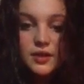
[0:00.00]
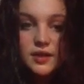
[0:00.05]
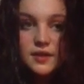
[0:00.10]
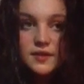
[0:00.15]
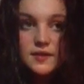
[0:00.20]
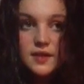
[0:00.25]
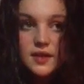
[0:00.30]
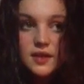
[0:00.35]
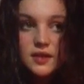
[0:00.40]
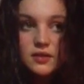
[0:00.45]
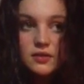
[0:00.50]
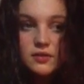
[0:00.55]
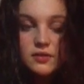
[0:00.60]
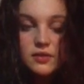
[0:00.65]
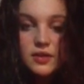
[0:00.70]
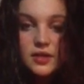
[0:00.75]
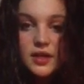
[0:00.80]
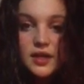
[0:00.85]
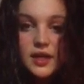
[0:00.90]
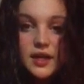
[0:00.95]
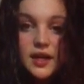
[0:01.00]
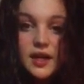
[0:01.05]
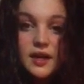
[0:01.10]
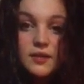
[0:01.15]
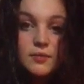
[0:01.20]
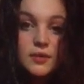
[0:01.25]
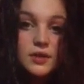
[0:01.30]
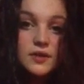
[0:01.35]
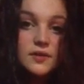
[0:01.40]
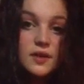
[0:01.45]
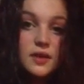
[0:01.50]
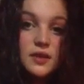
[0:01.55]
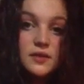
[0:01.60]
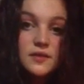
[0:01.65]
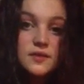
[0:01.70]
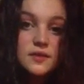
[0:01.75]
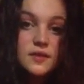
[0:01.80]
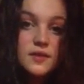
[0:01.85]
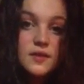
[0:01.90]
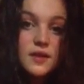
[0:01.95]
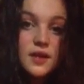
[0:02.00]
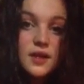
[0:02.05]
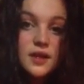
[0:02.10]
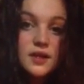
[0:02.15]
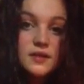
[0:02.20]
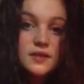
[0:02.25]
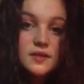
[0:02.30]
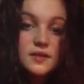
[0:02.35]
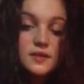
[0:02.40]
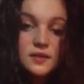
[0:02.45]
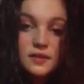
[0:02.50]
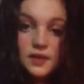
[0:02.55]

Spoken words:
is, like, you're looking at end results to things.